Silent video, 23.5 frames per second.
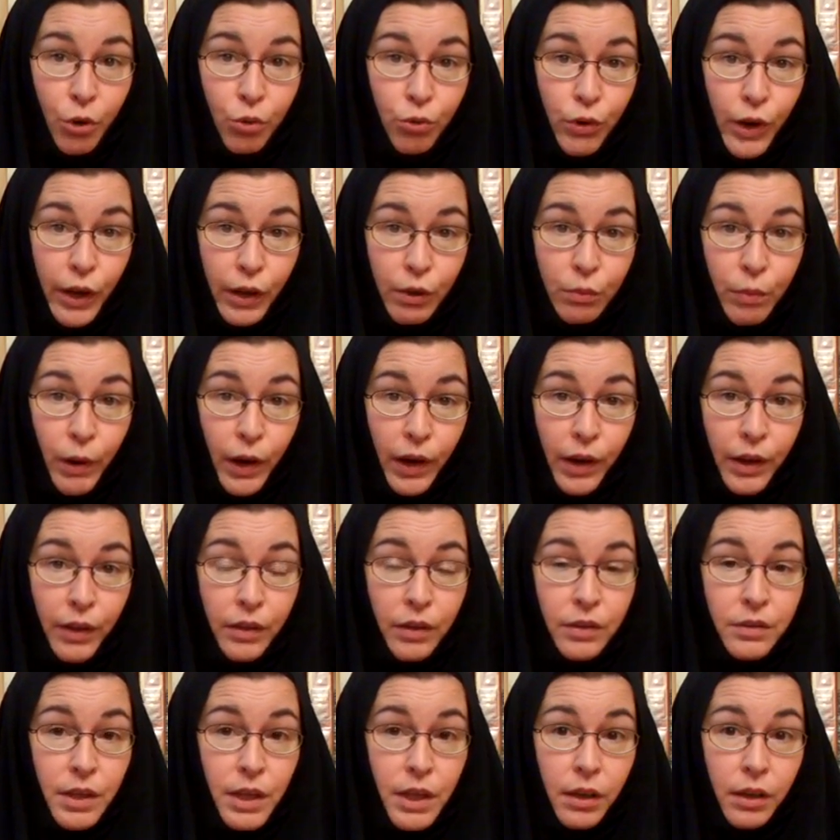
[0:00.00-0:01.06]
read by
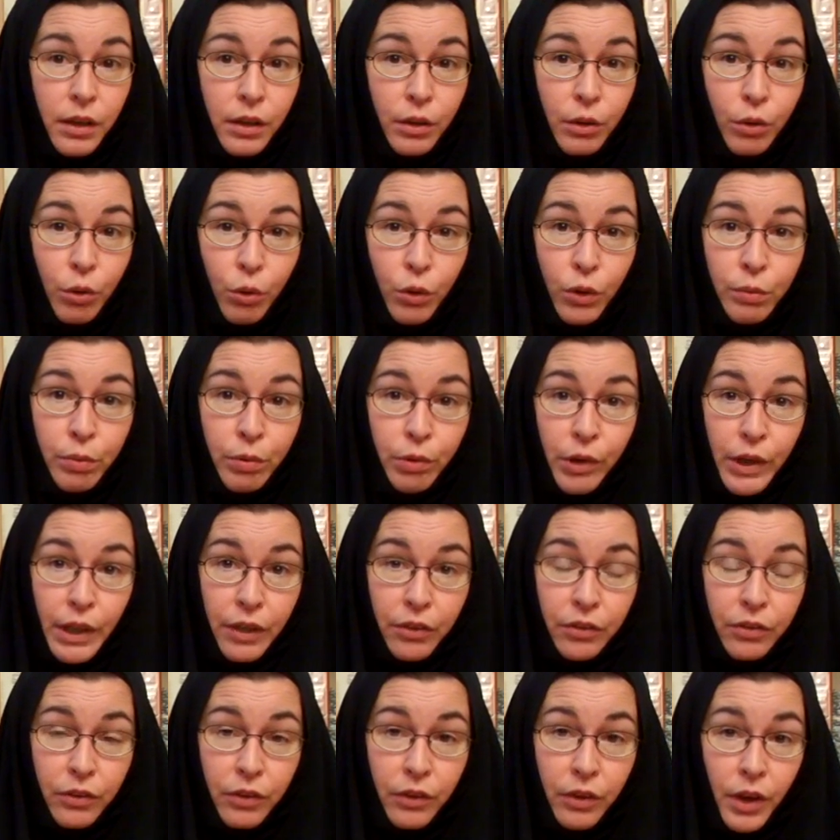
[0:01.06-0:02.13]
the deacon or
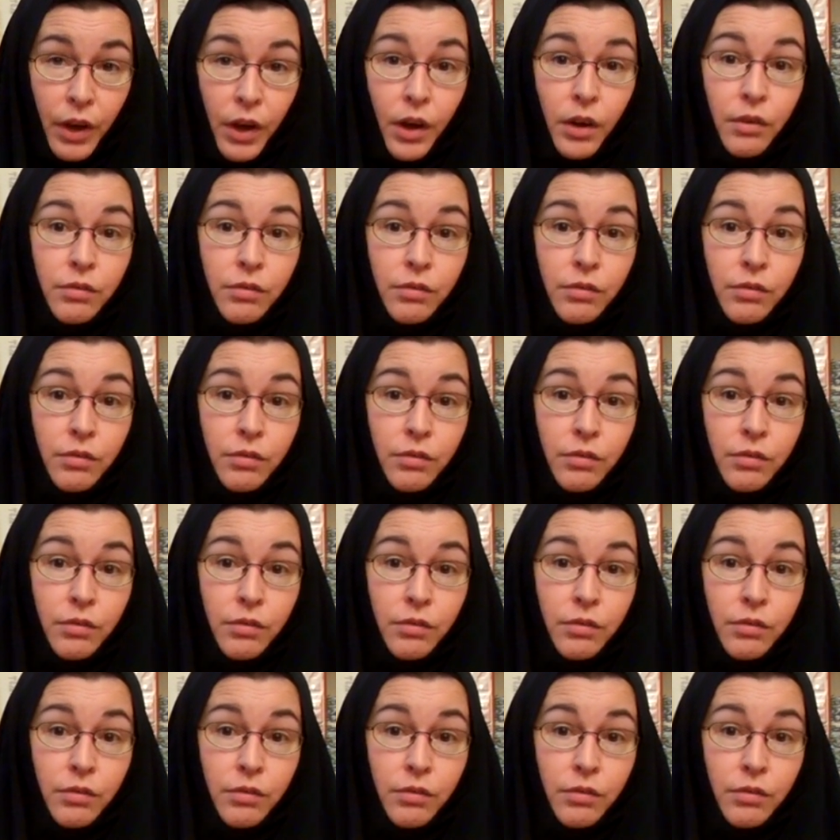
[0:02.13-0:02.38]
priest,